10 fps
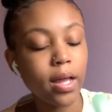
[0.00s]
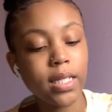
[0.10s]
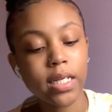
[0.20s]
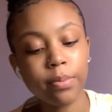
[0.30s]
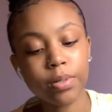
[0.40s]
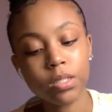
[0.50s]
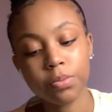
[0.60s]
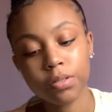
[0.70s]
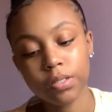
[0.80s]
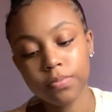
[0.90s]

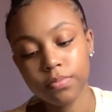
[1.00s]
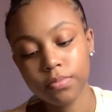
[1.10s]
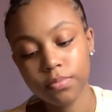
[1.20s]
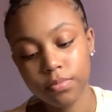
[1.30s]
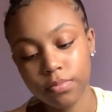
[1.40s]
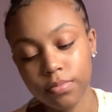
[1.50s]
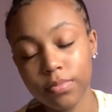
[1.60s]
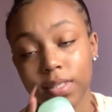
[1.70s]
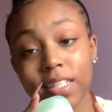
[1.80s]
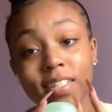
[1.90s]
antiperspirant.
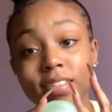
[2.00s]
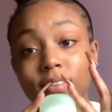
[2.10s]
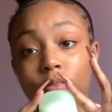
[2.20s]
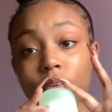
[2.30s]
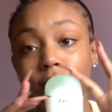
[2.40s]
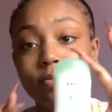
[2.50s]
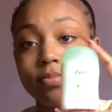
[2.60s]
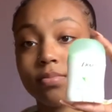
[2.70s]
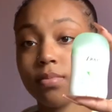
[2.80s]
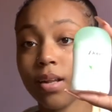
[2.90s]
This is so cute.
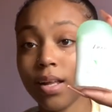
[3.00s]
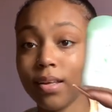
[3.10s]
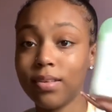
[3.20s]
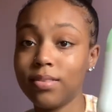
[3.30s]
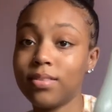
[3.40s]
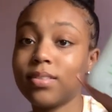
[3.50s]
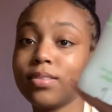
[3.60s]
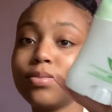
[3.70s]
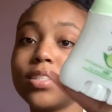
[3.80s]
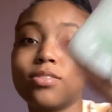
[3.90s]
Like,
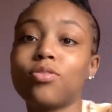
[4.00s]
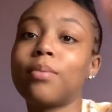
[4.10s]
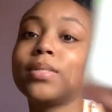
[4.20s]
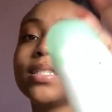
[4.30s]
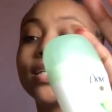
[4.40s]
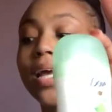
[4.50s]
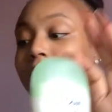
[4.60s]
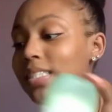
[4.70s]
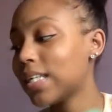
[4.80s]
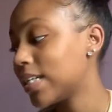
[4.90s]
you just drop this in
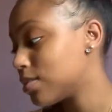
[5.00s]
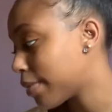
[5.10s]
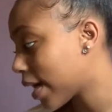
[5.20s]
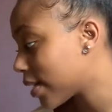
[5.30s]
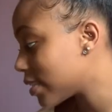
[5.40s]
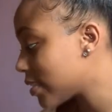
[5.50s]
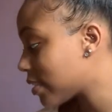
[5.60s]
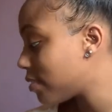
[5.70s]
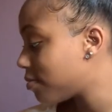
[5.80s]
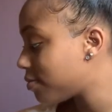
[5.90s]
any size bag. This
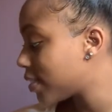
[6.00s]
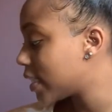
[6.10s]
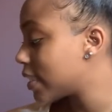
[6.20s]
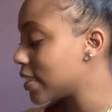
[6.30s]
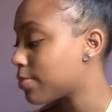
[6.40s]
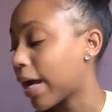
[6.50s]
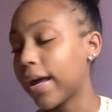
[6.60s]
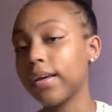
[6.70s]
could even fit in this bag